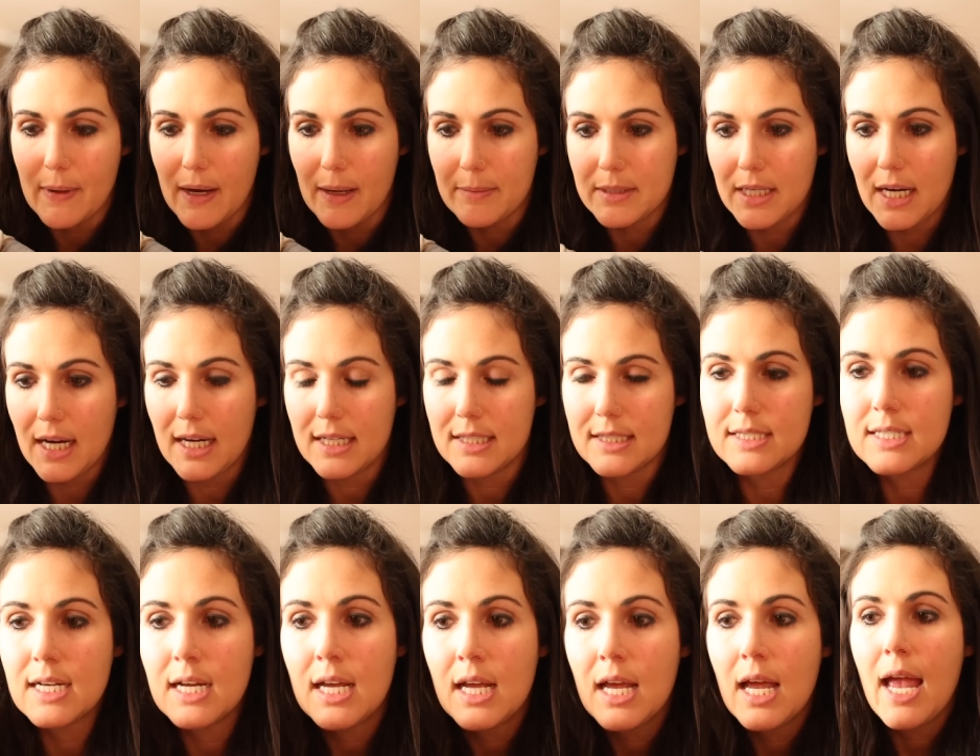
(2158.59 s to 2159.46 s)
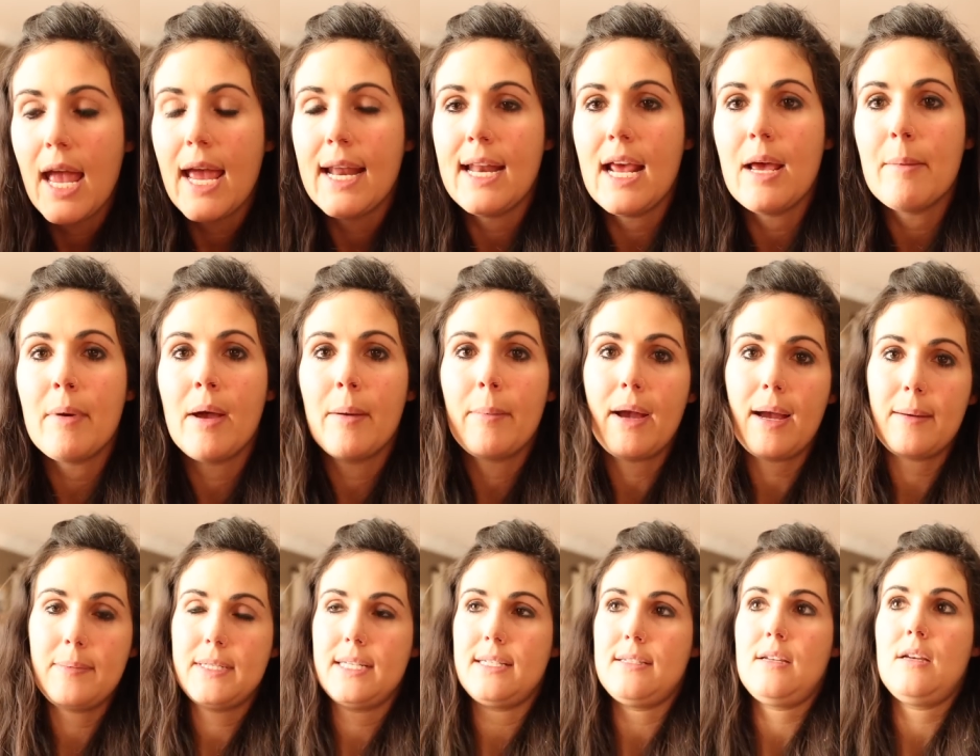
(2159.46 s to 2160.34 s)
baptized, and at my
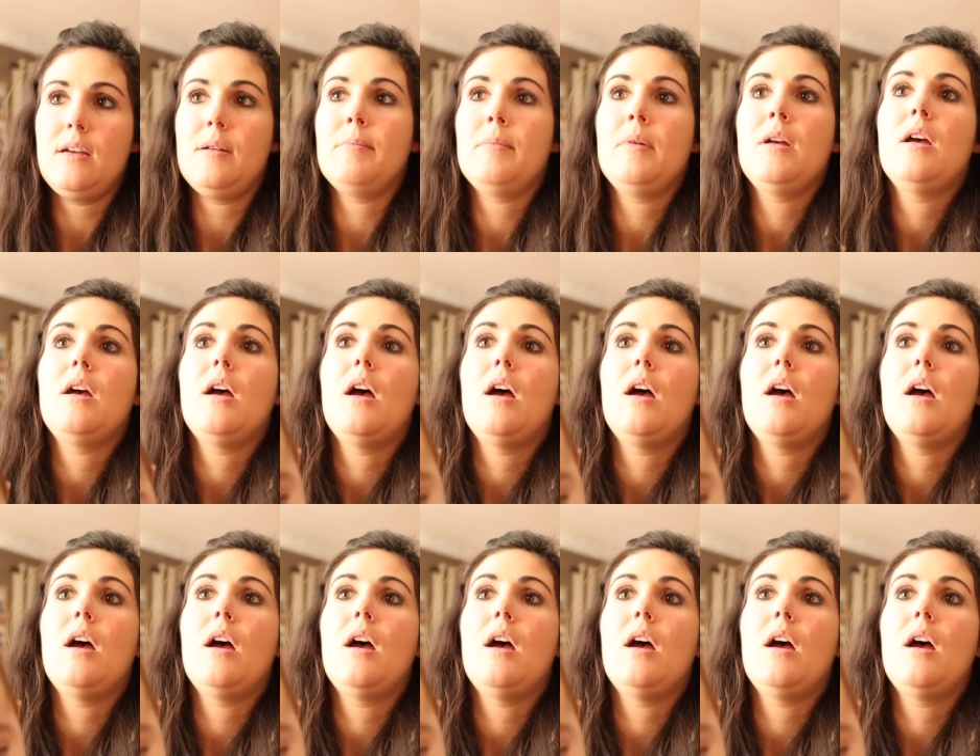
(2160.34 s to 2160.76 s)
baptism,